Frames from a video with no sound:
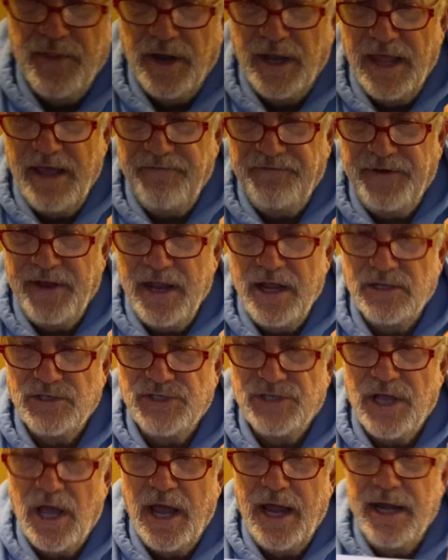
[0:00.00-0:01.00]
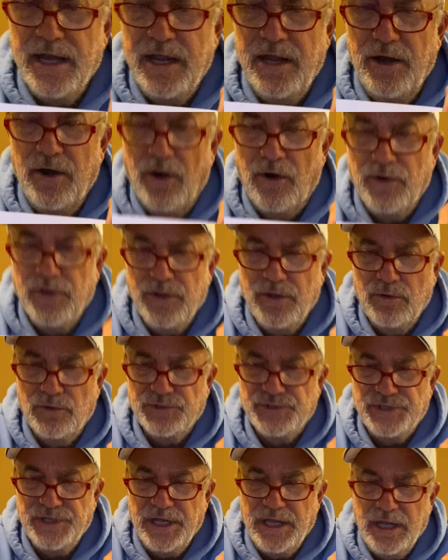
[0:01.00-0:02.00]
the left-hand side here, you'll
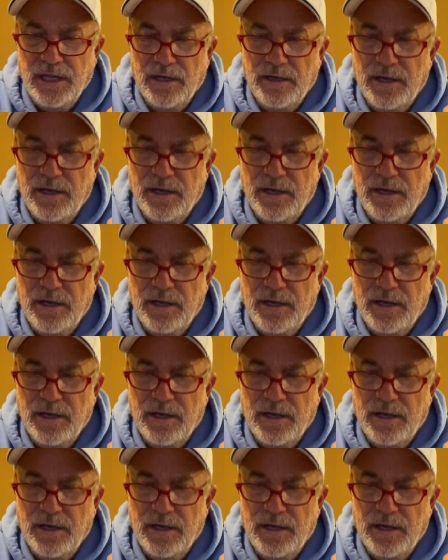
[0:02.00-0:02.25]
see